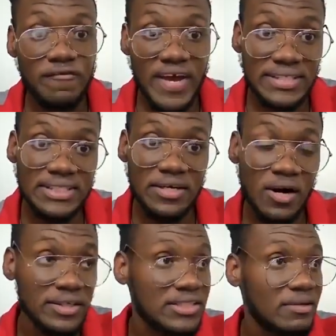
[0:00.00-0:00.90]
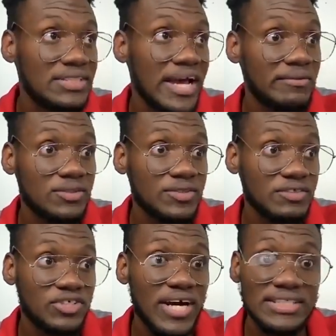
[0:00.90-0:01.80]
venting, or sometimes we
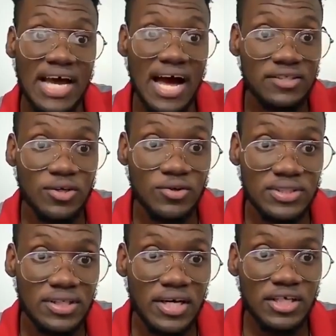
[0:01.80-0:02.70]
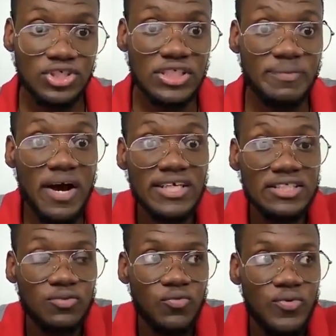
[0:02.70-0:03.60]
try to act out just
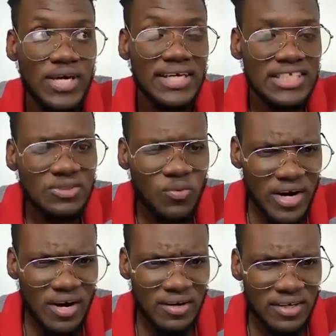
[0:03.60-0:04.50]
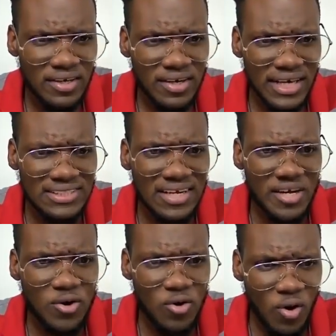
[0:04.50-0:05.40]
because it's weird. It's
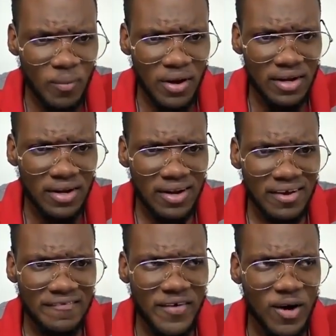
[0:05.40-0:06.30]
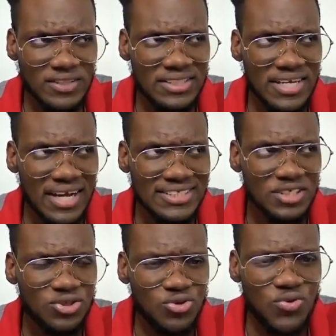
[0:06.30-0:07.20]
not normal for us not
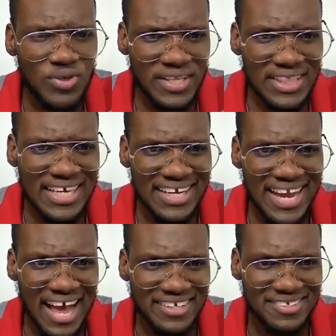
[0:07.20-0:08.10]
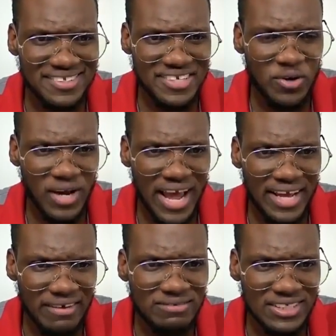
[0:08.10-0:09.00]
to do the thing that
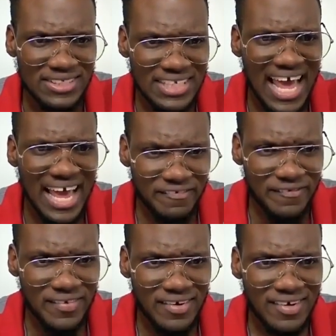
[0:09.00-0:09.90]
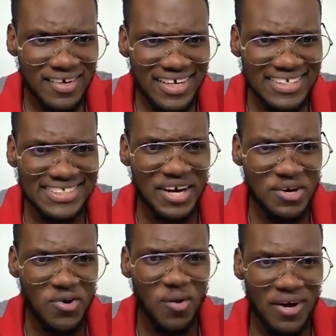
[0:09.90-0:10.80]
like gives us life. It's not
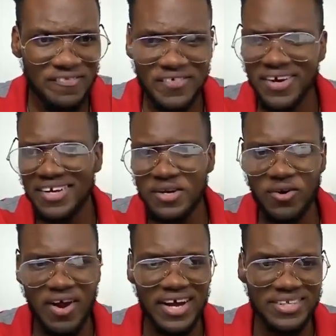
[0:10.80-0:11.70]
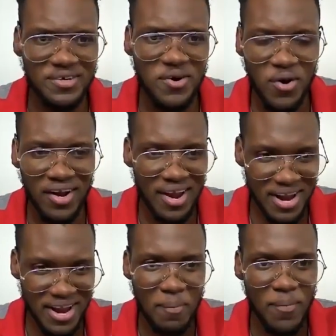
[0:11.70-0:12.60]
normal for Ryan to go a
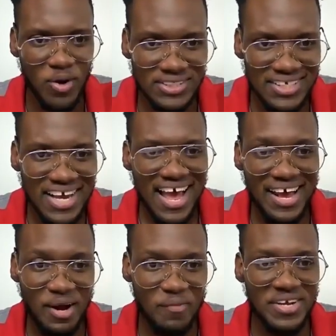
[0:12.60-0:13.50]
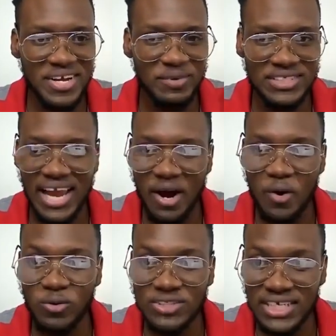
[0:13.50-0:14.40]
lot like months and not being able to
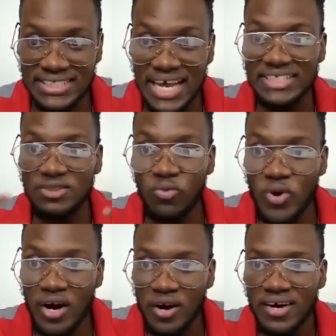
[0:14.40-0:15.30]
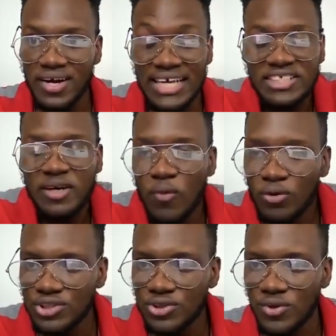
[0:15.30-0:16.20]
like coast, because that's your
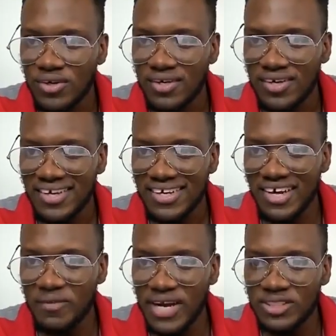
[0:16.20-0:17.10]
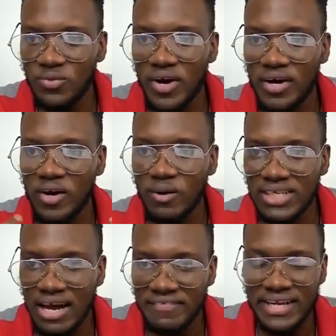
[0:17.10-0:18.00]
mojo. You get me? That's where you come
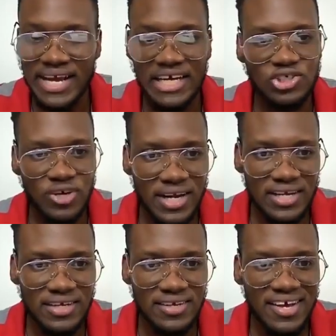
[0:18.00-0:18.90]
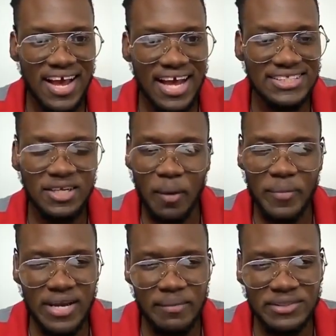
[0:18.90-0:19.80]
to life, that adrenaline. And so not
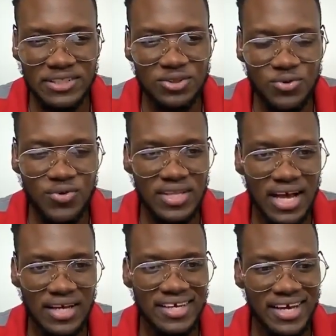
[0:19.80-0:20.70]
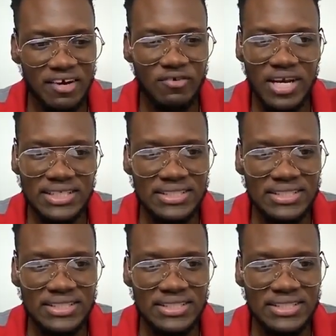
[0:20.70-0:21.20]
being able to do that, it really